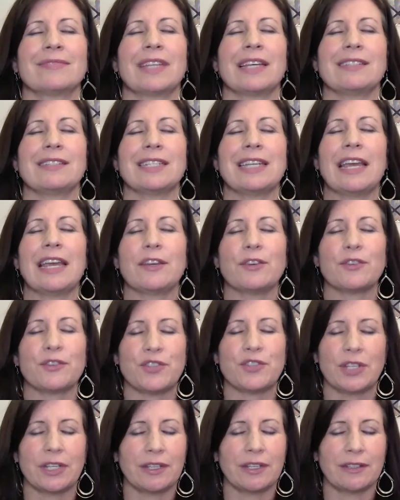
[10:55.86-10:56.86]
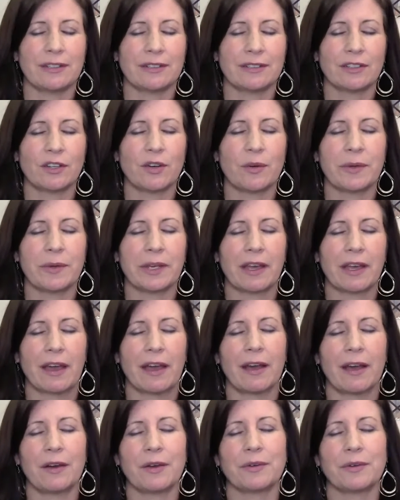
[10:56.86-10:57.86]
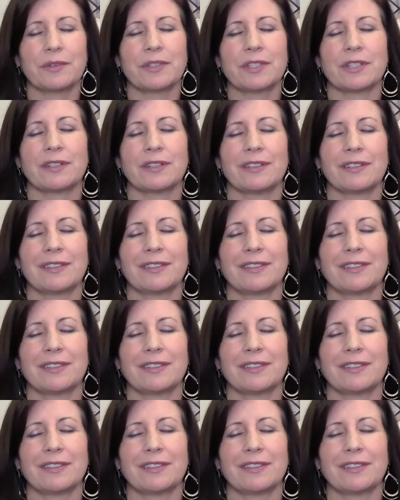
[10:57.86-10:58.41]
as an energy going out,